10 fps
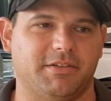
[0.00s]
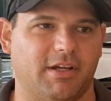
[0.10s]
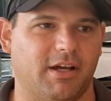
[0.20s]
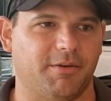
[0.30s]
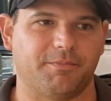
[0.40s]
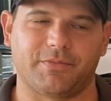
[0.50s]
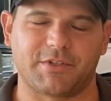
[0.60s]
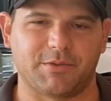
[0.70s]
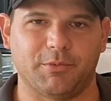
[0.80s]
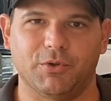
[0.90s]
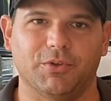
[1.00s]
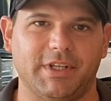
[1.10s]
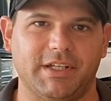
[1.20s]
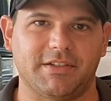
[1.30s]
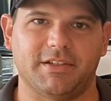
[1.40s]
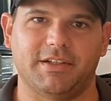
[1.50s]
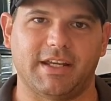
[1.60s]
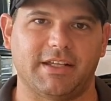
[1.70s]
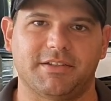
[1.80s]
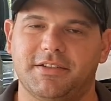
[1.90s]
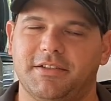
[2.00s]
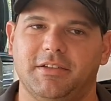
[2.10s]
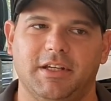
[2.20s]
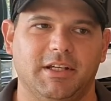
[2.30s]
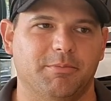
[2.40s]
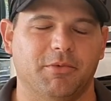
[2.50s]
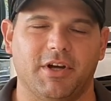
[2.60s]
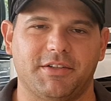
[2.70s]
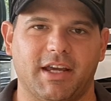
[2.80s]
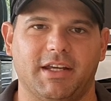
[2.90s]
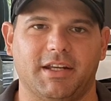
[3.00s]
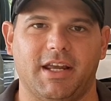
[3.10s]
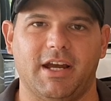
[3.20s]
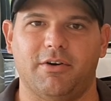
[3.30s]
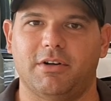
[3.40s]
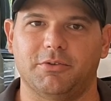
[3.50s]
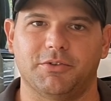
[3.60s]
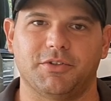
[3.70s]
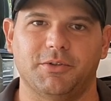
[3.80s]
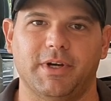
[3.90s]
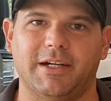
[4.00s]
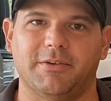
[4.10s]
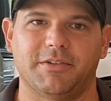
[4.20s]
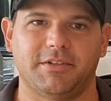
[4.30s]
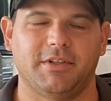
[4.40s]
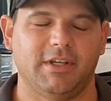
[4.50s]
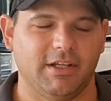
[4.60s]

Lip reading: So small dings and dents might take an hour or 2 hours.